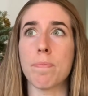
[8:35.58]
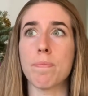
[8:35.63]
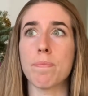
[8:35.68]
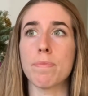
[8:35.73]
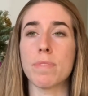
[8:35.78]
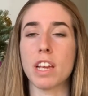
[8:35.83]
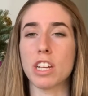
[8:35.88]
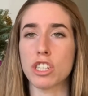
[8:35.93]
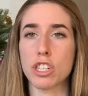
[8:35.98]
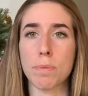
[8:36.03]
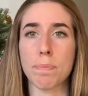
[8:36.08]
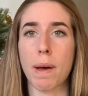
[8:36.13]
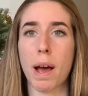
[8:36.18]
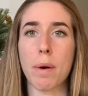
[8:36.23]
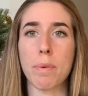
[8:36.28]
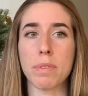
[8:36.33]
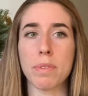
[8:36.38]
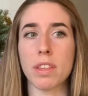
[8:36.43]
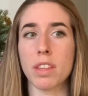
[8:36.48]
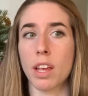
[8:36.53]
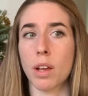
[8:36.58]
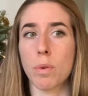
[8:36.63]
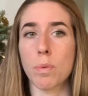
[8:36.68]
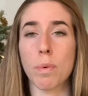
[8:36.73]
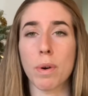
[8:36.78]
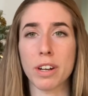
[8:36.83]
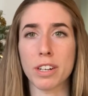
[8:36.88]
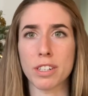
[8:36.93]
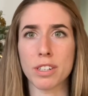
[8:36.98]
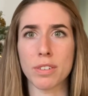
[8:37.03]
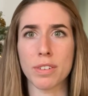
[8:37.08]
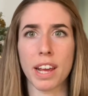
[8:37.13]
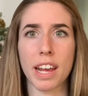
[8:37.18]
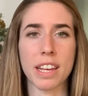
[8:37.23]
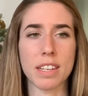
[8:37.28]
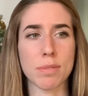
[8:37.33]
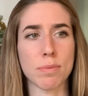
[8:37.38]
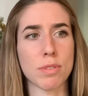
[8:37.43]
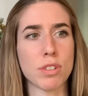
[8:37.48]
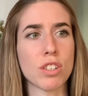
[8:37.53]
they ship out within like 1 or 2
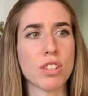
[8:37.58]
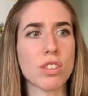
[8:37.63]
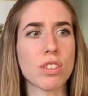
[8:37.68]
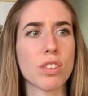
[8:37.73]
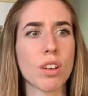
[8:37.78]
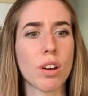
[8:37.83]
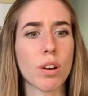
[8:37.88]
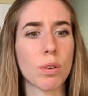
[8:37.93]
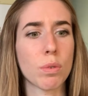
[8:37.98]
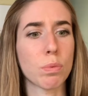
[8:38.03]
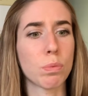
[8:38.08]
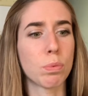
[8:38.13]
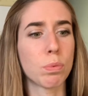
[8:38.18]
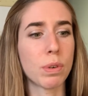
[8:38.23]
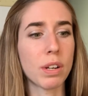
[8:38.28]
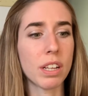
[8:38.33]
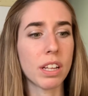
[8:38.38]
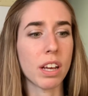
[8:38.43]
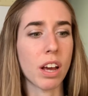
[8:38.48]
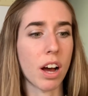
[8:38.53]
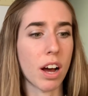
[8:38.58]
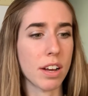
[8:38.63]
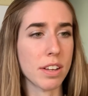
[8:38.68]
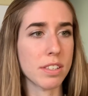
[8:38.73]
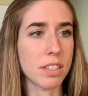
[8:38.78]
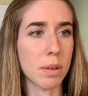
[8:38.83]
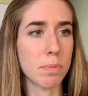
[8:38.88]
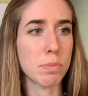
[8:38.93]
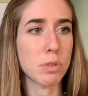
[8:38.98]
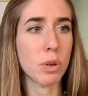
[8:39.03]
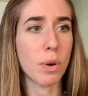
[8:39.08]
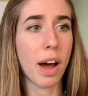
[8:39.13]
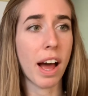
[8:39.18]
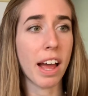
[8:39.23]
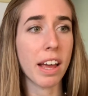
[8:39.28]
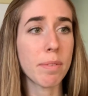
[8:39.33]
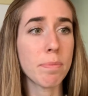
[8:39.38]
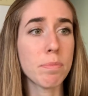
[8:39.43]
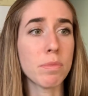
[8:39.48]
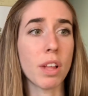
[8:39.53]
days, which is really awesome. So
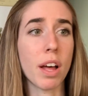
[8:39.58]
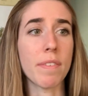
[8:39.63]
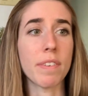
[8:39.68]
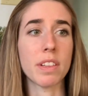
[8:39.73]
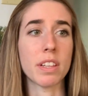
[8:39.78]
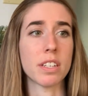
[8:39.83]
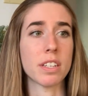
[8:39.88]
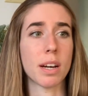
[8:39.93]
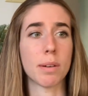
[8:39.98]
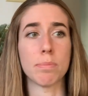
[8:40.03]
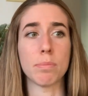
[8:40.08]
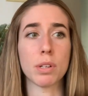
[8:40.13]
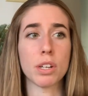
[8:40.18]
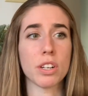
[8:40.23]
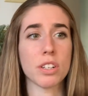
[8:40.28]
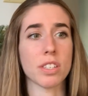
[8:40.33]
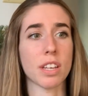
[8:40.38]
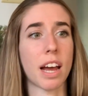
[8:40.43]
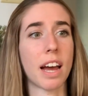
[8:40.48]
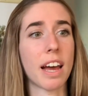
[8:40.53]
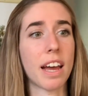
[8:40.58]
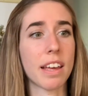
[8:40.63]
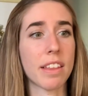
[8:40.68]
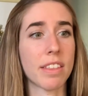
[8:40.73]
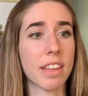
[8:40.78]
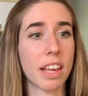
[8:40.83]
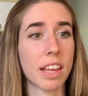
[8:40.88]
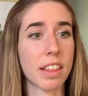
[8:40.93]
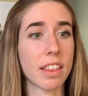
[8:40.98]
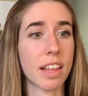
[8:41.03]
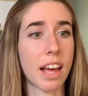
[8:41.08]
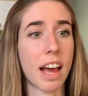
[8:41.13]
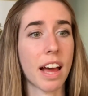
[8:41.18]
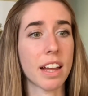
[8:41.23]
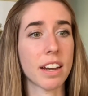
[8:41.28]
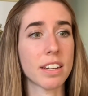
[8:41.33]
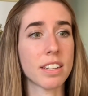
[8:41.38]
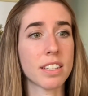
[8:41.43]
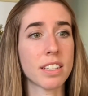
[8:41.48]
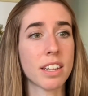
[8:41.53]
I'm loving the tumblers. I think
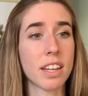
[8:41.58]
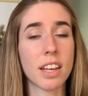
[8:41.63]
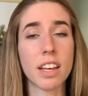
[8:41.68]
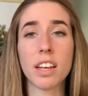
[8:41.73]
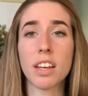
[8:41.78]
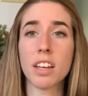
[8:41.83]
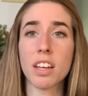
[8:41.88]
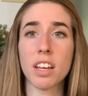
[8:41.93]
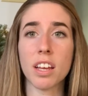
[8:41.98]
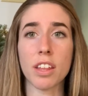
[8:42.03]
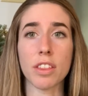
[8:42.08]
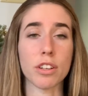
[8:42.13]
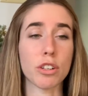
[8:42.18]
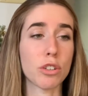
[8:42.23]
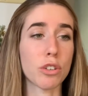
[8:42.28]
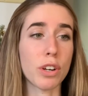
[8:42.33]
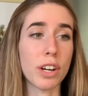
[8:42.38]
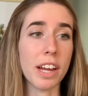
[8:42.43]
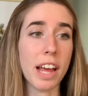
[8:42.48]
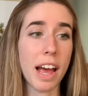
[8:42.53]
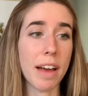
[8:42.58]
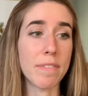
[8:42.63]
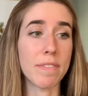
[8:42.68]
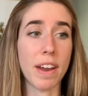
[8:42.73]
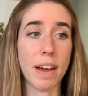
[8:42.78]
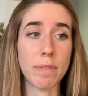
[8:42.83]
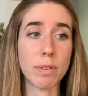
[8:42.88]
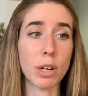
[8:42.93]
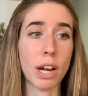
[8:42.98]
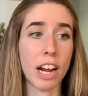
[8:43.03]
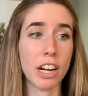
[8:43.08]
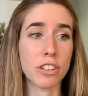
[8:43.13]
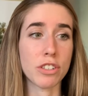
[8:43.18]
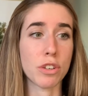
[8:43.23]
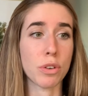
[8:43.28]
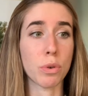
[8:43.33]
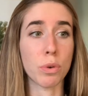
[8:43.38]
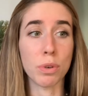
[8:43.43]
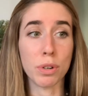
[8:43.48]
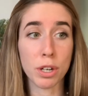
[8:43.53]
that they're great. I've never actually
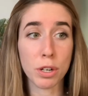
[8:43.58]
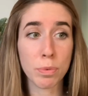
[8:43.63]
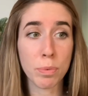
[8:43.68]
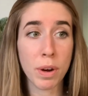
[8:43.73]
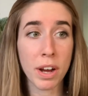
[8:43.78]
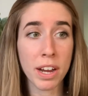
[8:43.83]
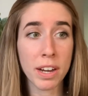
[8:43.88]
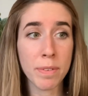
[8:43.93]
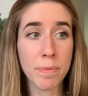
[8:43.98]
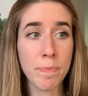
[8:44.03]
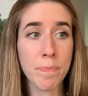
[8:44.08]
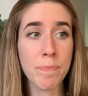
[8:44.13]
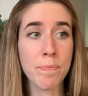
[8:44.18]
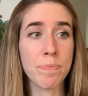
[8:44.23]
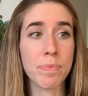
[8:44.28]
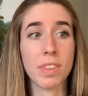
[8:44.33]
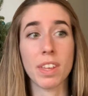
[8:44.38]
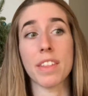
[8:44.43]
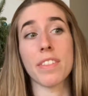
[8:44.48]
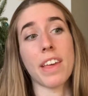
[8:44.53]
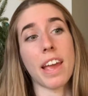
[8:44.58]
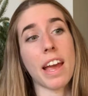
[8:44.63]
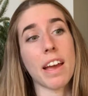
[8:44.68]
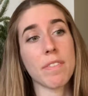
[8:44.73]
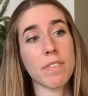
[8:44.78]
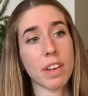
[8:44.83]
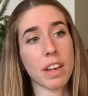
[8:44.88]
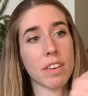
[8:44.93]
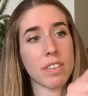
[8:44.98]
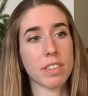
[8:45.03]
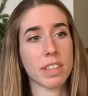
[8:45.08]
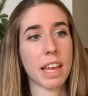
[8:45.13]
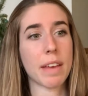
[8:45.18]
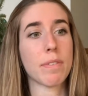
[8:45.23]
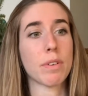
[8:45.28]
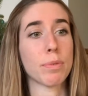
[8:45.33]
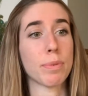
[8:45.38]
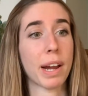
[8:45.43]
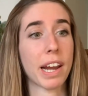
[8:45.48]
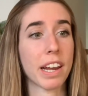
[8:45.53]
ordered one. They have
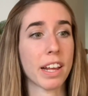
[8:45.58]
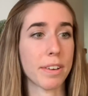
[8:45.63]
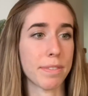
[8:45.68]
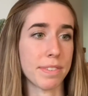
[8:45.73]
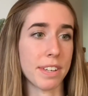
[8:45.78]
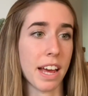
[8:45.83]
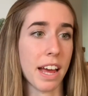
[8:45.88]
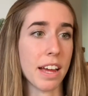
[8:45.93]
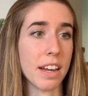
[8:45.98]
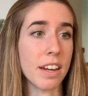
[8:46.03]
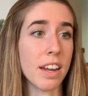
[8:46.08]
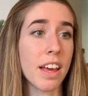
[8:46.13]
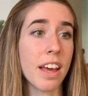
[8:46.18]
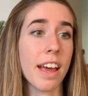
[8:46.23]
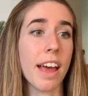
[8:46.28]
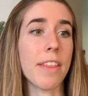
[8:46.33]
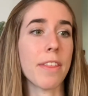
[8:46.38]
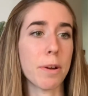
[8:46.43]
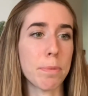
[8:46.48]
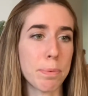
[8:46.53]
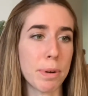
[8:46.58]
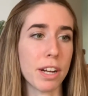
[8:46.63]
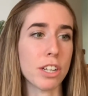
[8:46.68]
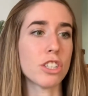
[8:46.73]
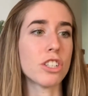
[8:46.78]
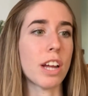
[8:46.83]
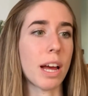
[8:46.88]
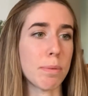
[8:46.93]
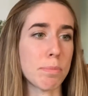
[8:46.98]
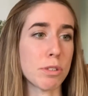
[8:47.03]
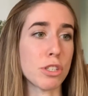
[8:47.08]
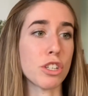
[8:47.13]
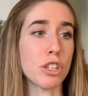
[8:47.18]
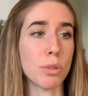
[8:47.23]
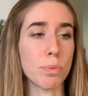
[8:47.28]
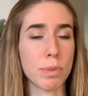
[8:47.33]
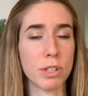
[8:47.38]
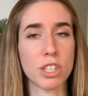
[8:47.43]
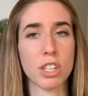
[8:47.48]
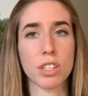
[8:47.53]
a rating of 10, and their production time is 2,
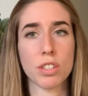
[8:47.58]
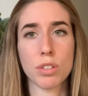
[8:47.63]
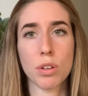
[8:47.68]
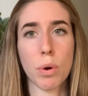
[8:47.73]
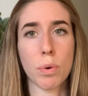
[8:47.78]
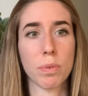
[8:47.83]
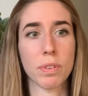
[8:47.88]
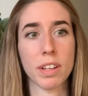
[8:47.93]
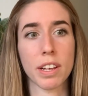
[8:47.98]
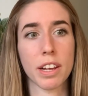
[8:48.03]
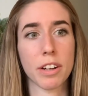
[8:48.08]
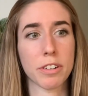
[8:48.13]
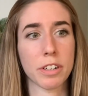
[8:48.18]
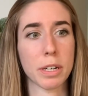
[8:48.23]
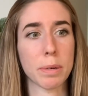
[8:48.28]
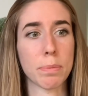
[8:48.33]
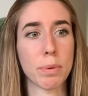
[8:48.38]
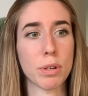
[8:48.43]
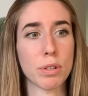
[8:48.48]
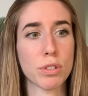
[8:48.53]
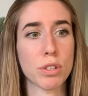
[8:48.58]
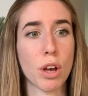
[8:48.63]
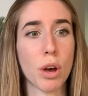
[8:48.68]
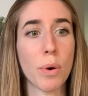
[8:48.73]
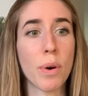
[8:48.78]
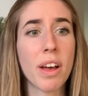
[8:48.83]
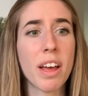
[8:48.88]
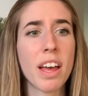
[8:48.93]
which is totally agreeable. So